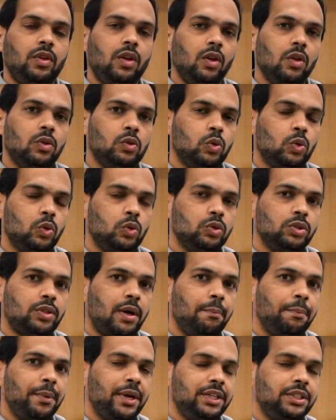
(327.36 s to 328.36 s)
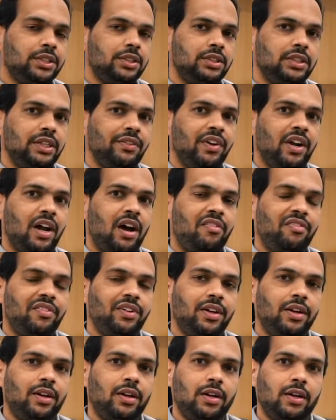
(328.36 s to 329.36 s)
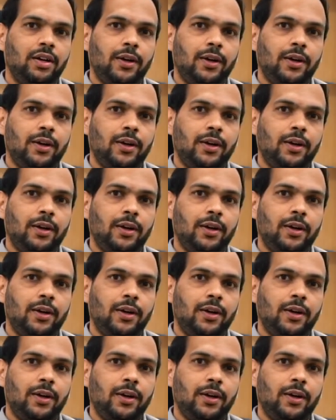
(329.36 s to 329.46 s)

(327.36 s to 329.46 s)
So some patients even after